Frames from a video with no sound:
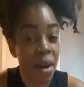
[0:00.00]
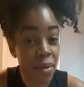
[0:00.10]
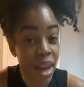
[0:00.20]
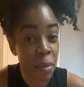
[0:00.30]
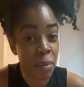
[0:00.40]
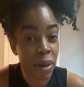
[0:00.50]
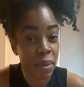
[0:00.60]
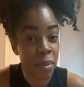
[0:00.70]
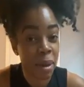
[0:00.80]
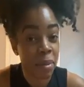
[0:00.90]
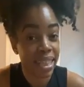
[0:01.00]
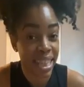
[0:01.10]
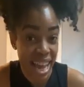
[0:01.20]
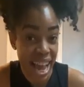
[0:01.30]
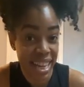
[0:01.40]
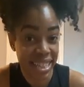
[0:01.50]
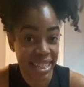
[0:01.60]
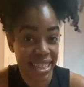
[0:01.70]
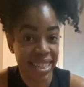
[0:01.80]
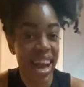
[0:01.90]
That one I'm gonna put up there maybe
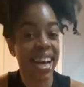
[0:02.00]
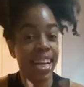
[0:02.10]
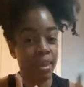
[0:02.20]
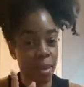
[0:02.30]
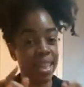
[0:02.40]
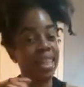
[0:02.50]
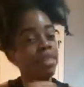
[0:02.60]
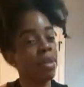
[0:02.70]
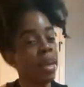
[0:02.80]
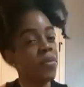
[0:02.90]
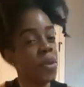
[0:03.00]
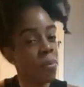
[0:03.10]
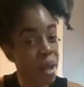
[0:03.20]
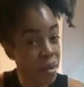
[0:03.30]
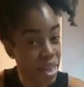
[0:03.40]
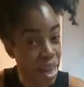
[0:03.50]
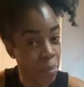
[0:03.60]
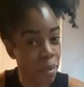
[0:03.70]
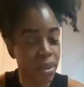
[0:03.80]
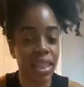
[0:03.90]
tonight. I got some ideas with that for you married
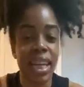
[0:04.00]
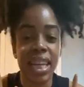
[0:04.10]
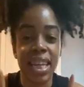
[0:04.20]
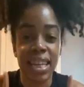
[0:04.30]
couples.